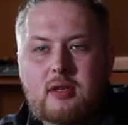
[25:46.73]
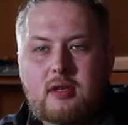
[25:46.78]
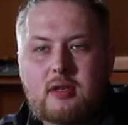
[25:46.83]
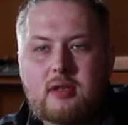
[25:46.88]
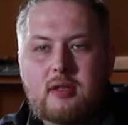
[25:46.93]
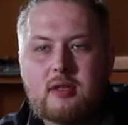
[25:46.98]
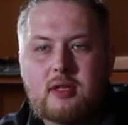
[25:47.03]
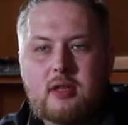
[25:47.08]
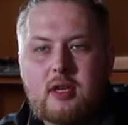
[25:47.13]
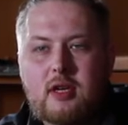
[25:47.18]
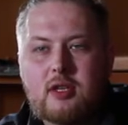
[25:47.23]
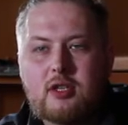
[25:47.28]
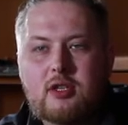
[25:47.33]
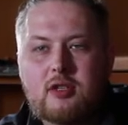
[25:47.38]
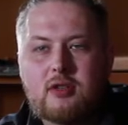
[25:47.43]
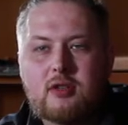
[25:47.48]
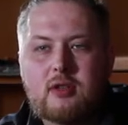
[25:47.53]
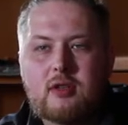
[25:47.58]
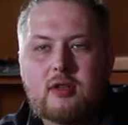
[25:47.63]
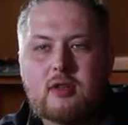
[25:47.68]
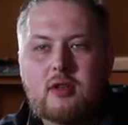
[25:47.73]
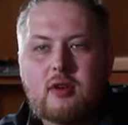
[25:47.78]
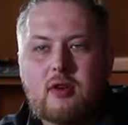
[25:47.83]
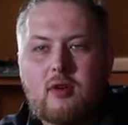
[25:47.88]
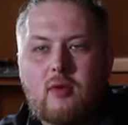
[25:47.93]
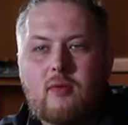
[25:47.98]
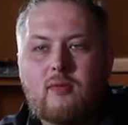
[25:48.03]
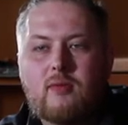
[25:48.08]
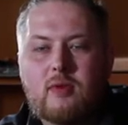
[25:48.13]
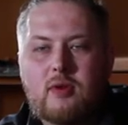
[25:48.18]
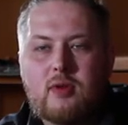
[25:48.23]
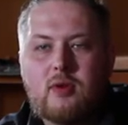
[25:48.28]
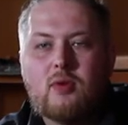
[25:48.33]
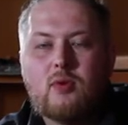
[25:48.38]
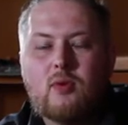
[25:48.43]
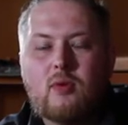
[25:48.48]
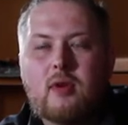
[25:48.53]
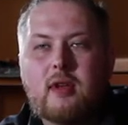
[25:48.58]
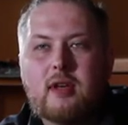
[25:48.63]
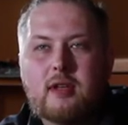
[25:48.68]
introduction of a
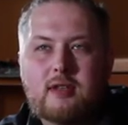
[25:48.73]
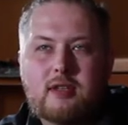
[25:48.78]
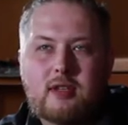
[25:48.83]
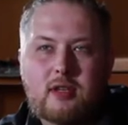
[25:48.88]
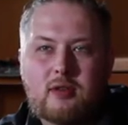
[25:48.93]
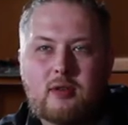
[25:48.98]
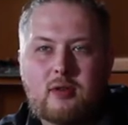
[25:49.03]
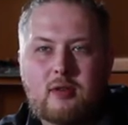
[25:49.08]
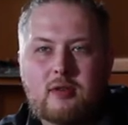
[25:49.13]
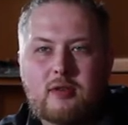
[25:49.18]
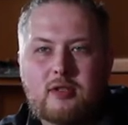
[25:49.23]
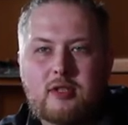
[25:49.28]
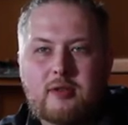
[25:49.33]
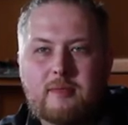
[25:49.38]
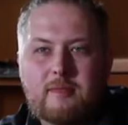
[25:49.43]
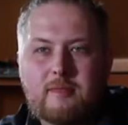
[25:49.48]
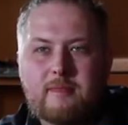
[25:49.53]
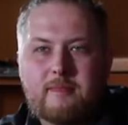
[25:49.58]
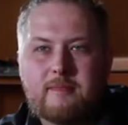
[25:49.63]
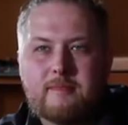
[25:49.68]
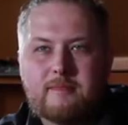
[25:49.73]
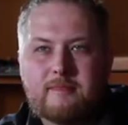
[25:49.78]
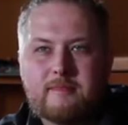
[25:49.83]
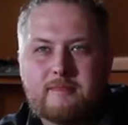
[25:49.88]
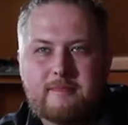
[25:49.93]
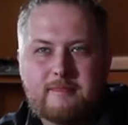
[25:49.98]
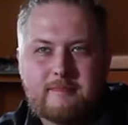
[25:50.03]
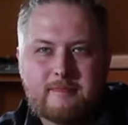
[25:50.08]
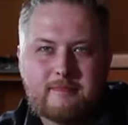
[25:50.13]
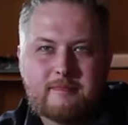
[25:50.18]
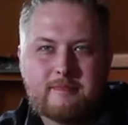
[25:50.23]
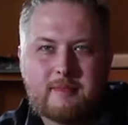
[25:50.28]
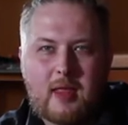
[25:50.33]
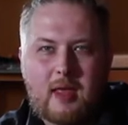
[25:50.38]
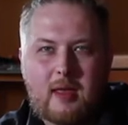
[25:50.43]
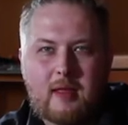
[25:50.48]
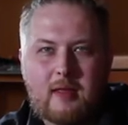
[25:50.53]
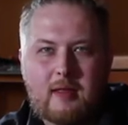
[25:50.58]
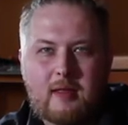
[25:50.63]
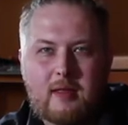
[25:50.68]
new LED technology.
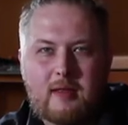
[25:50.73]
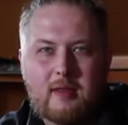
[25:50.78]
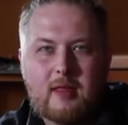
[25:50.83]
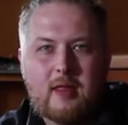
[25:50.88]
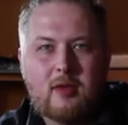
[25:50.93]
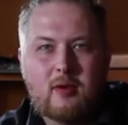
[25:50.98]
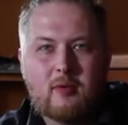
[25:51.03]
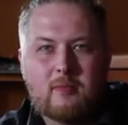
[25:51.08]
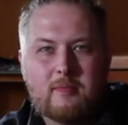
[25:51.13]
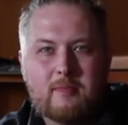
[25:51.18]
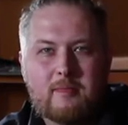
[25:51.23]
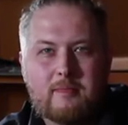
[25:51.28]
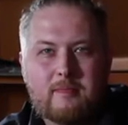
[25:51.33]
Thank you.